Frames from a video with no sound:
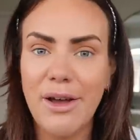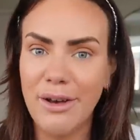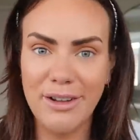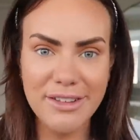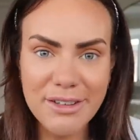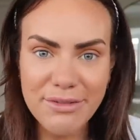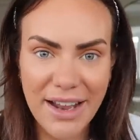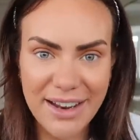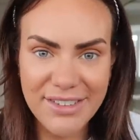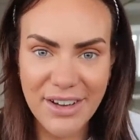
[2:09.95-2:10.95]
lots of
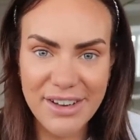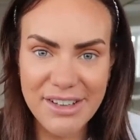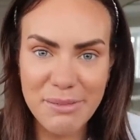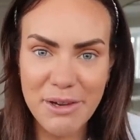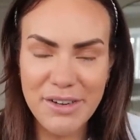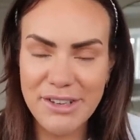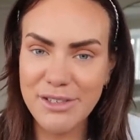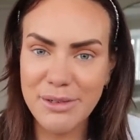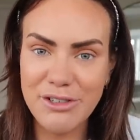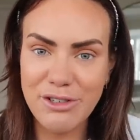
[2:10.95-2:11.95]
Valentine's movies
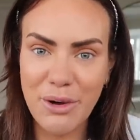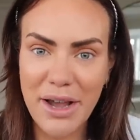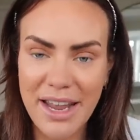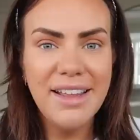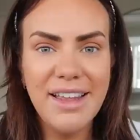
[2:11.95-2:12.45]
to enjoy.